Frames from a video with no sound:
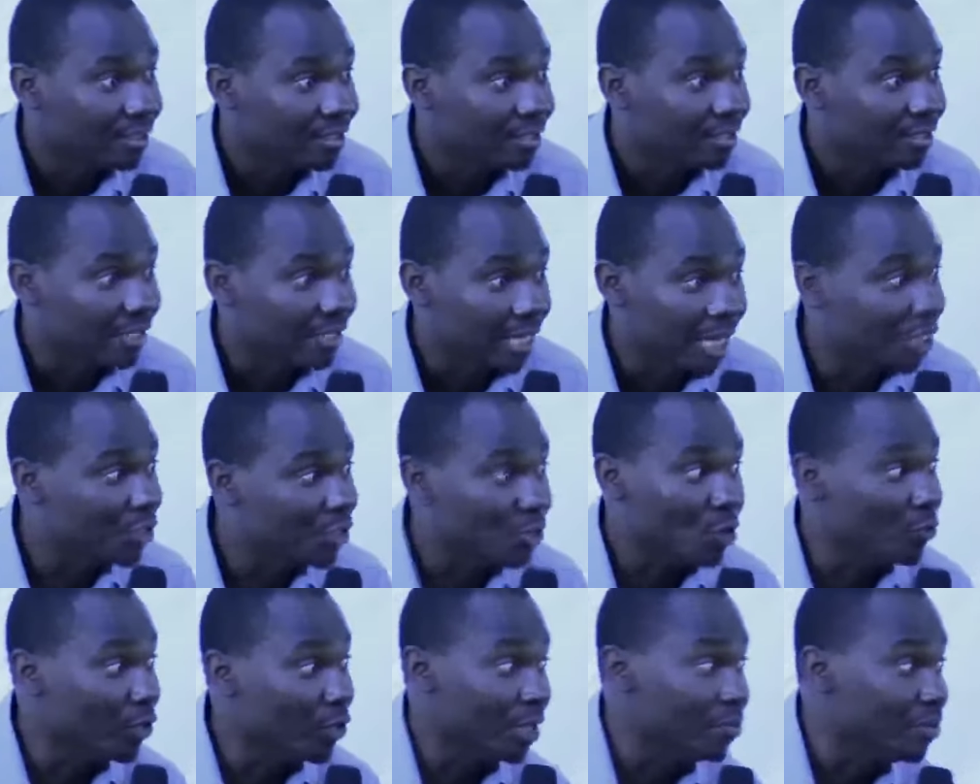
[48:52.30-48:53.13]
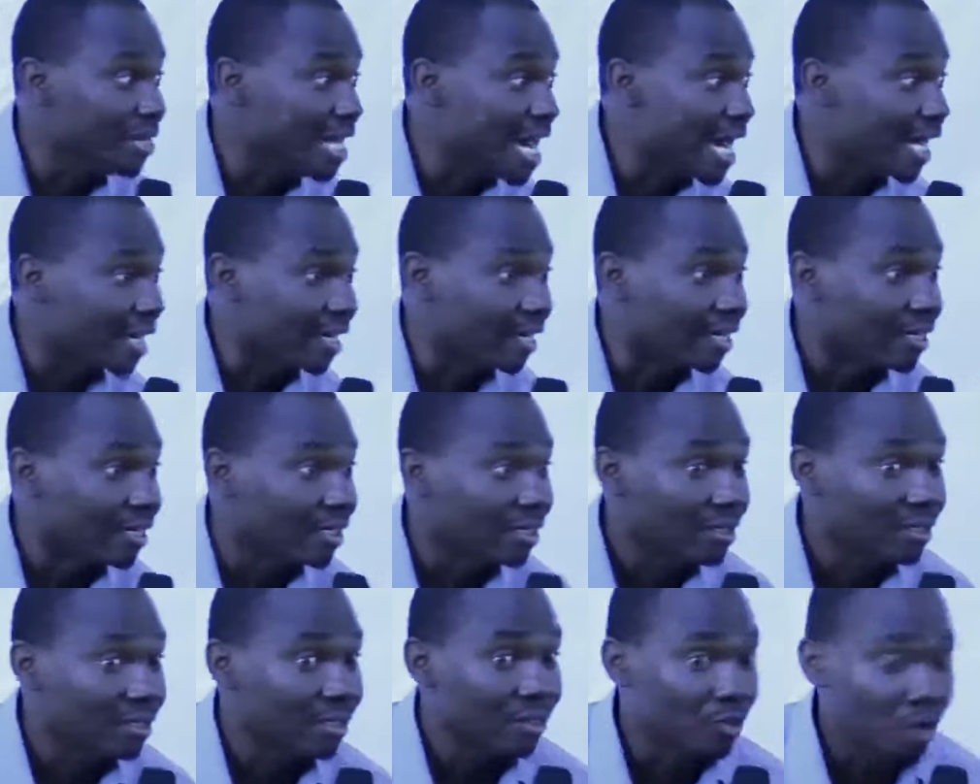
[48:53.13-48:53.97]
Let your will be done.
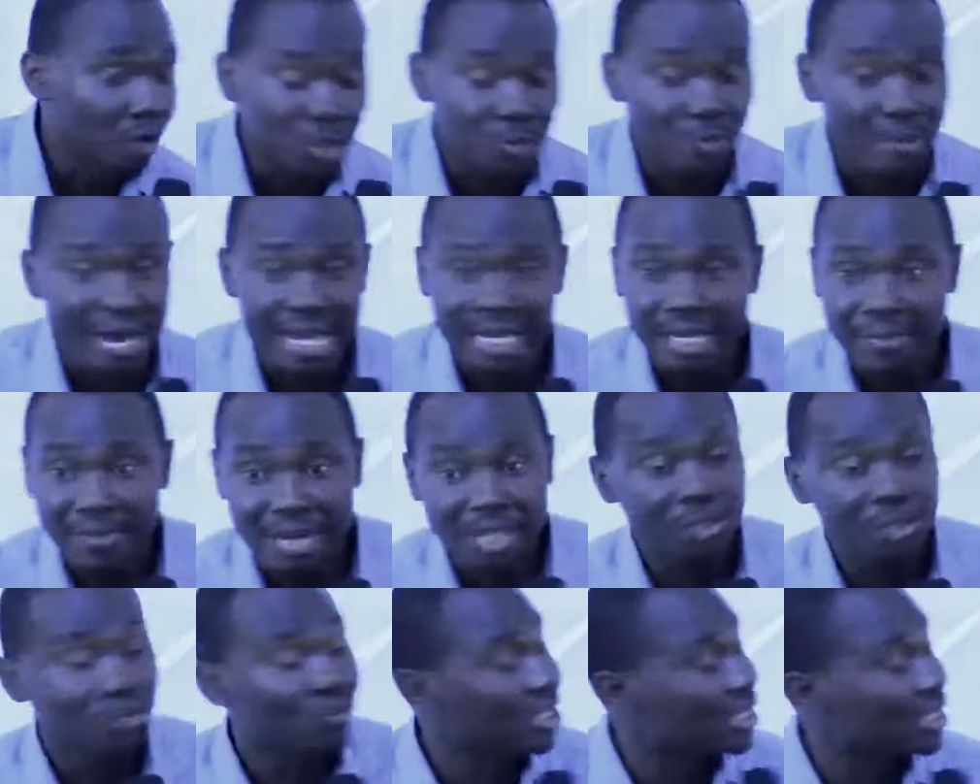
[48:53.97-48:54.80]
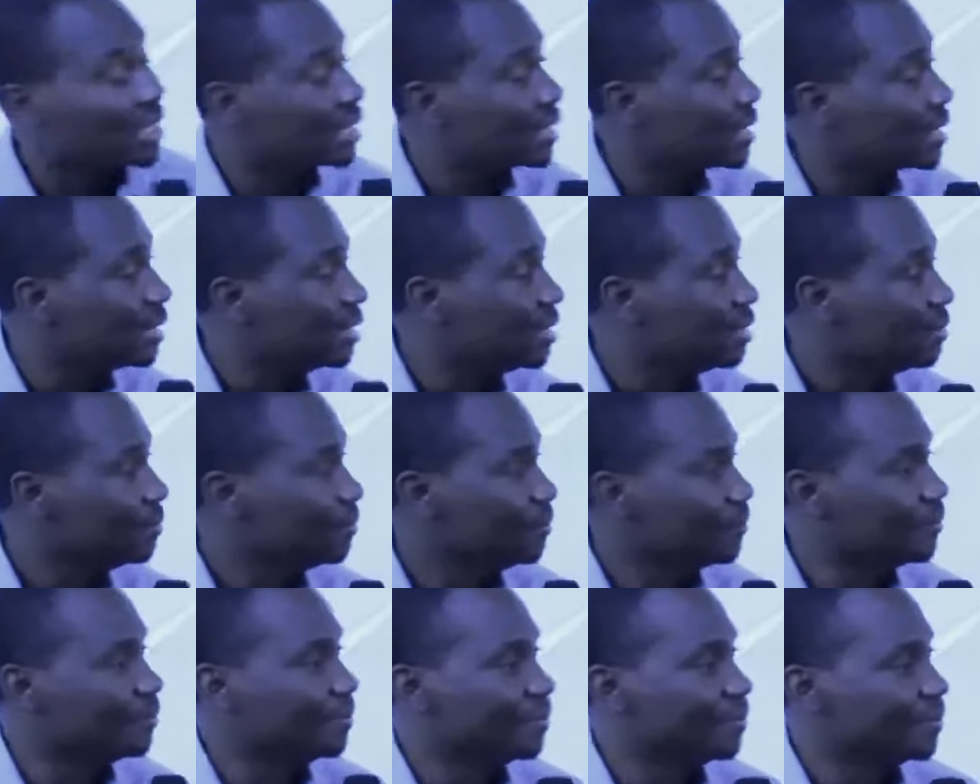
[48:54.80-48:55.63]
Not mine, but yours.
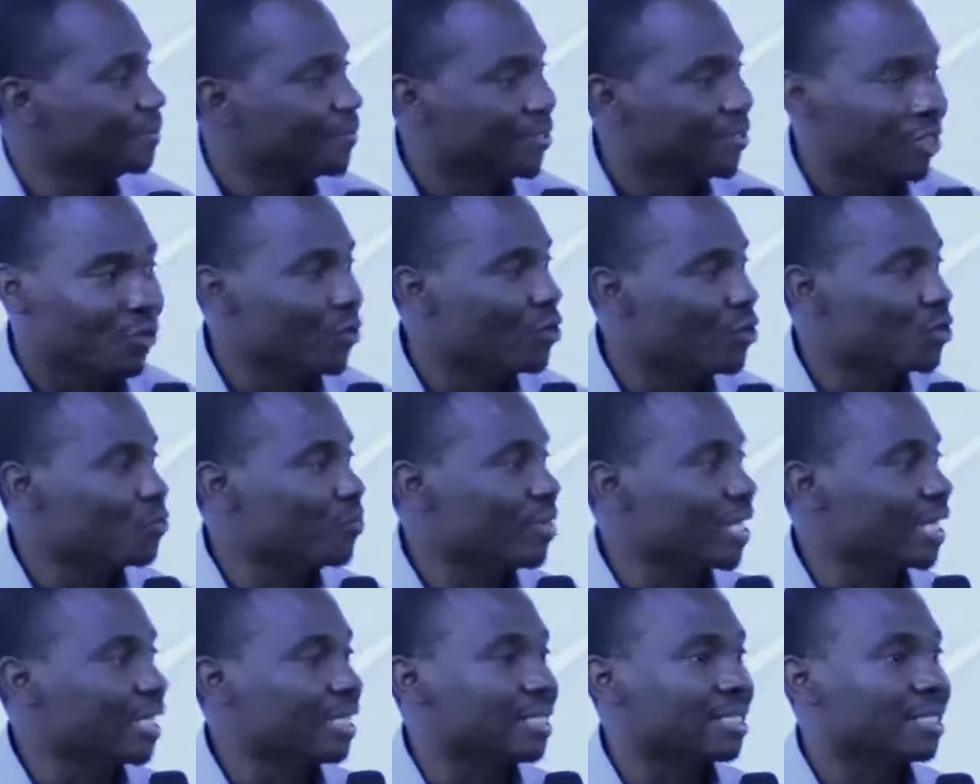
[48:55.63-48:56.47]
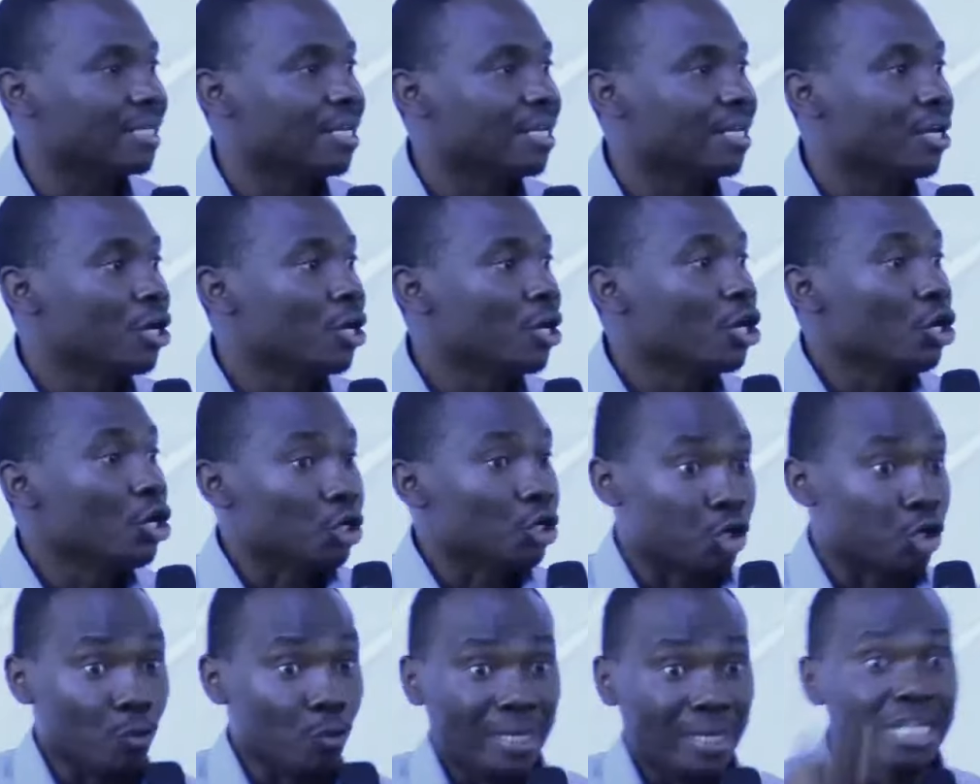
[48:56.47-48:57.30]
You will not make it.
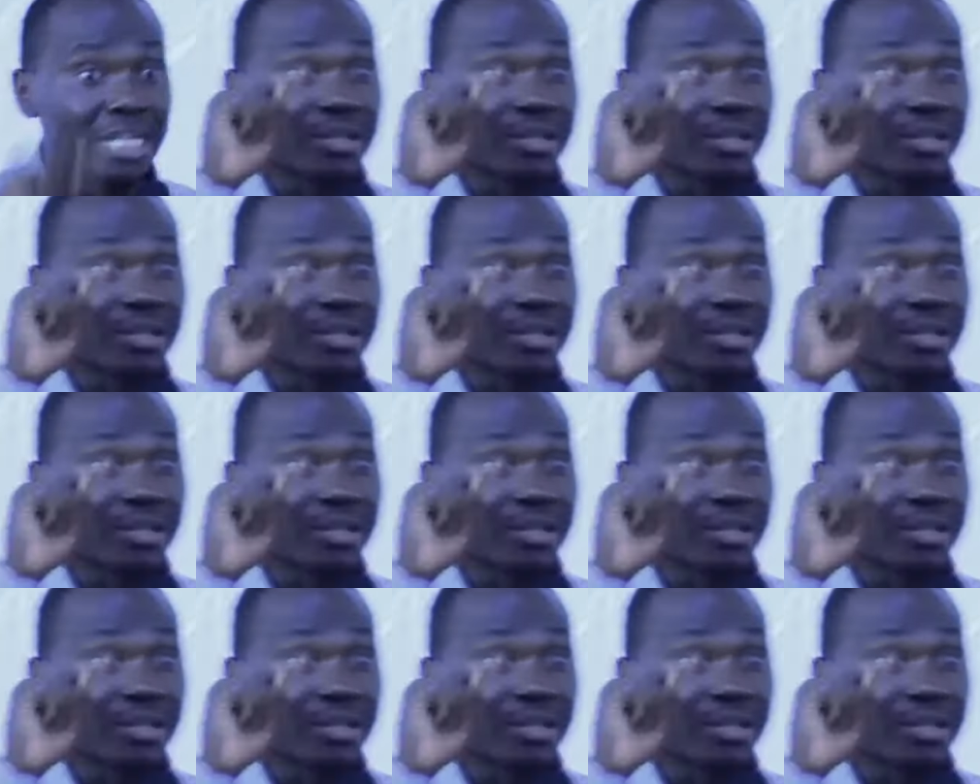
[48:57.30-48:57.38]
You will